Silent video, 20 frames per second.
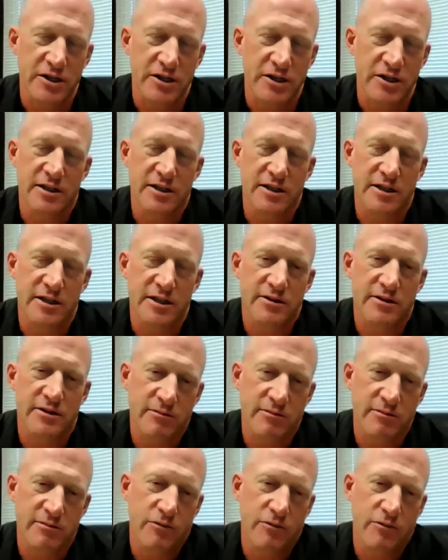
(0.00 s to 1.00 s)
So then
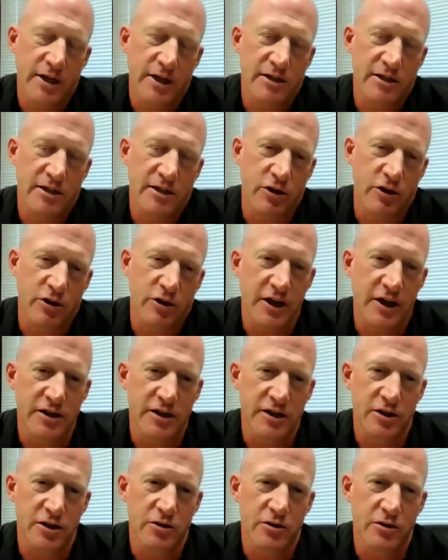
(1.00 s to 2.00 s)
that's what
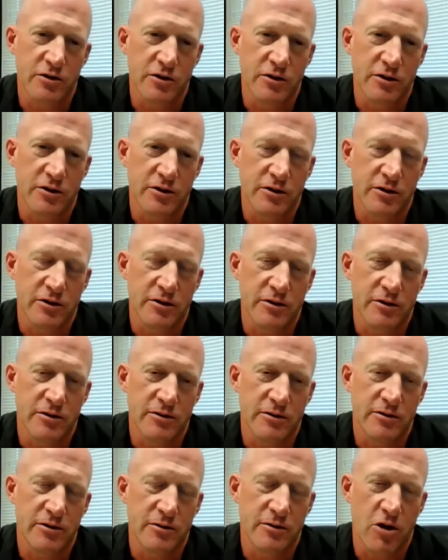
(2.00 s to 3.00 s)
led to
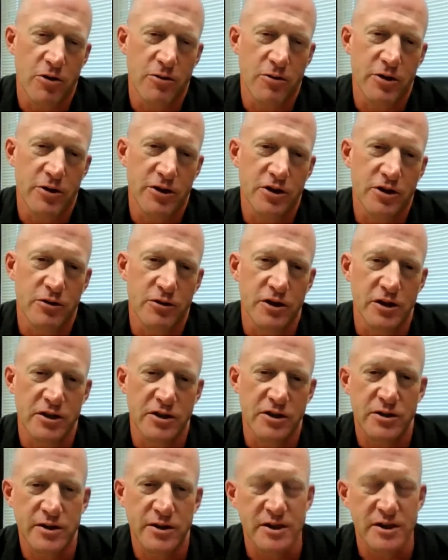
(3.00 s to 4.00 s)
the department doing
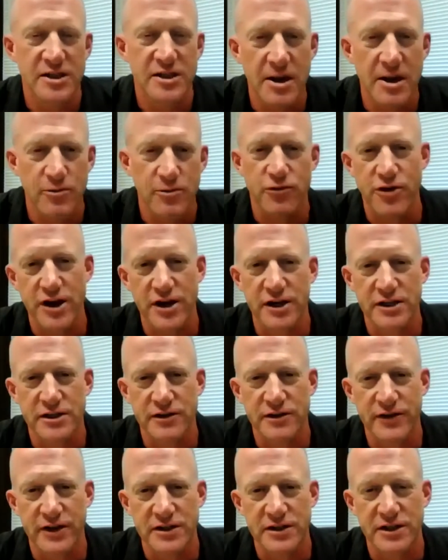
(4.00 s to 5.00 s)
these contemporaneous
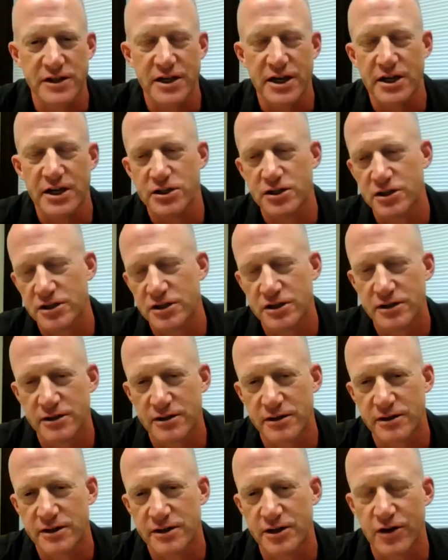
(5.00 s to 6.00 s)
investigations
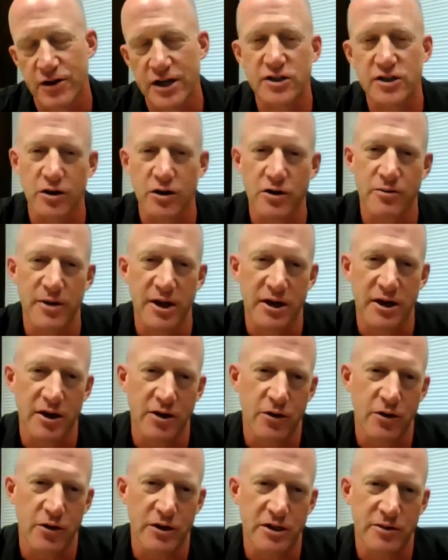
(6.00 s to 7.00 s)
until I started
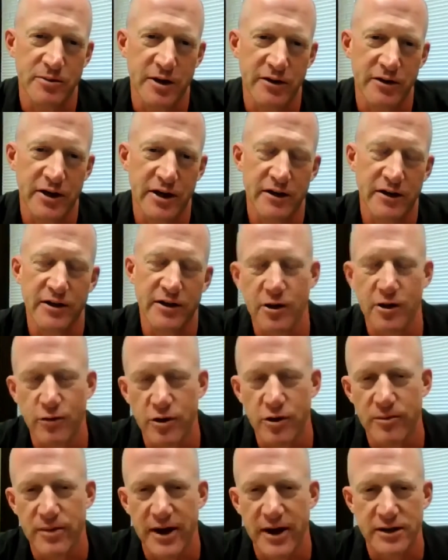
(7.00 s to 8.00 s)
making noise about that. Then they
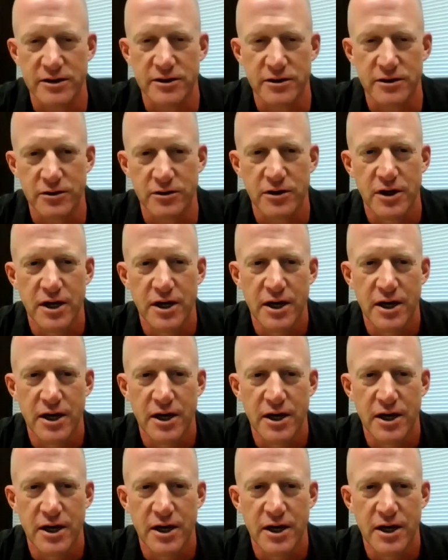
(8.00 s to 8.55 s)
went back to,